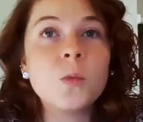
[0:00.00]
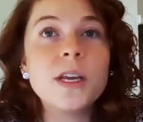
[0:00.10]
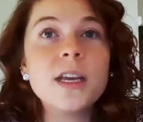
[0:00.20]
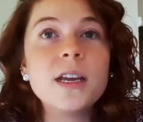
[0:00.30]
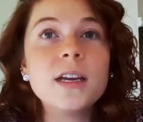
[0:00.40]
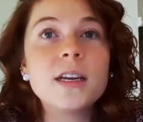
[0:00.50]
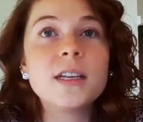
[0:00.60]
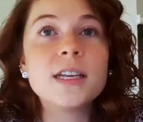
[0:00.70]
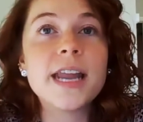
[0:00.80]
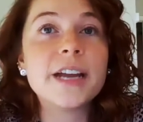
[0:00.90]
We
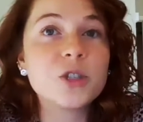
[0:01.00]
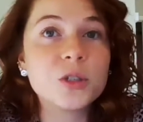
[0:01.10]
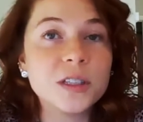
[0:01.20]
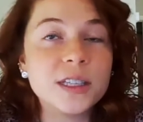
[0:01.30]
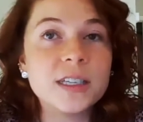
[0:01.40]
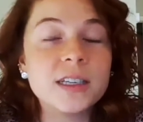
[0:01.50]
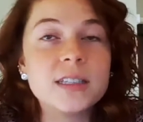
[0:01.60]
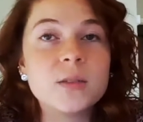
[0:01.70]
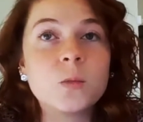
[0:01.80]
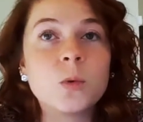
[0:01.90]
naturally
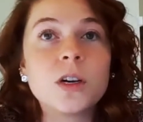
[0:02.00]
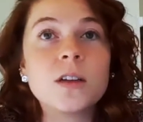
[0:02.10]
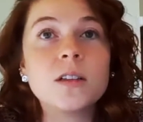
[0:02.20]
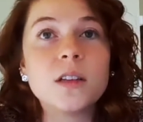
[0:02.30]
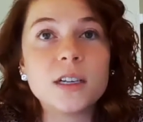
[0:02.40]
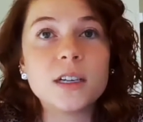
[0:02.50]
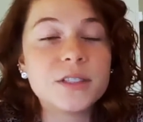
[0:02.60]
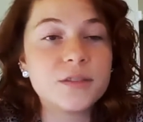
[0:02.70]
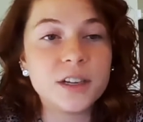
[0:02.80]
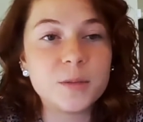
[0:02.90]
work on a lot of
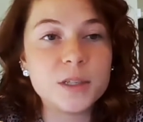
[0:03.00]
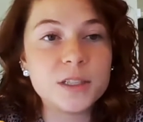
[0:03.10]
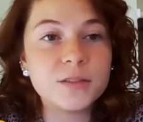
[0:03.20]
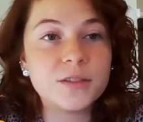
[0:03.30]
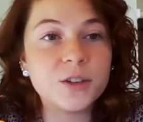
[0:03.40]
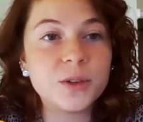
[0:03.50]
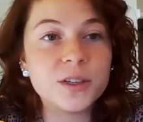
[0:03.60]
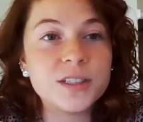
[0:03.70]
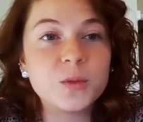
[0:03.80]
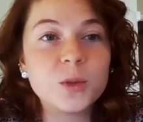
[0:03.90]
development and
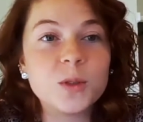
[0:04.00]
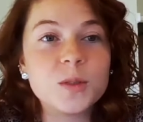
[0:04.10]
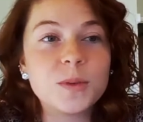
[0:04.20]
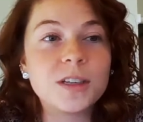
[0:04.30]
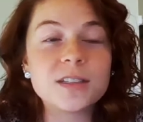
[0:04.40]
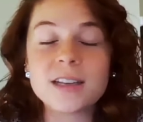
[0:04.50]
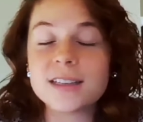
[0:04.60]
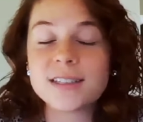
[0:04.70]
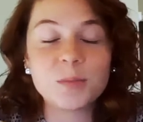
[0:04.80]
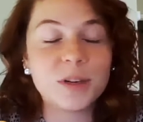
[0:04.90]
fundraising roles because
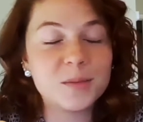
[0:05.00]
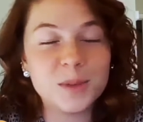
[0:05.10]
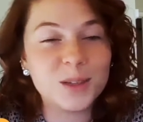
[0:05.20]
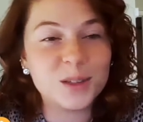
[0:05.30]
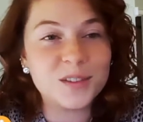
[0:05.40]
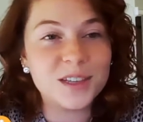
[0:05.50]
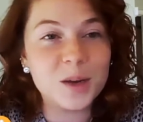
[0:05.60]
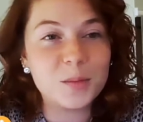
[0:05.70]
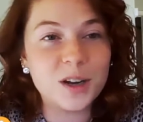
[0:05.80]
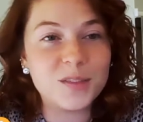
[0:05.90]
that's the bread and butter of the
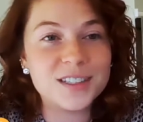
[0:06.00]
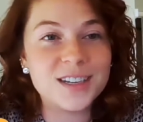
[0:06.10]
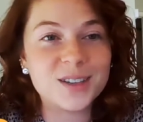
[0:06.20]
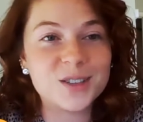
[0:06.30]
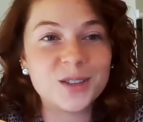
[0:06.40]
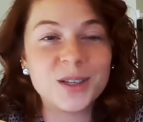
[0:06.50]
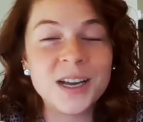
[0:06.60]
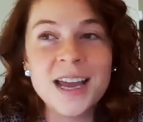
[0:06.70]
nonprofit sector.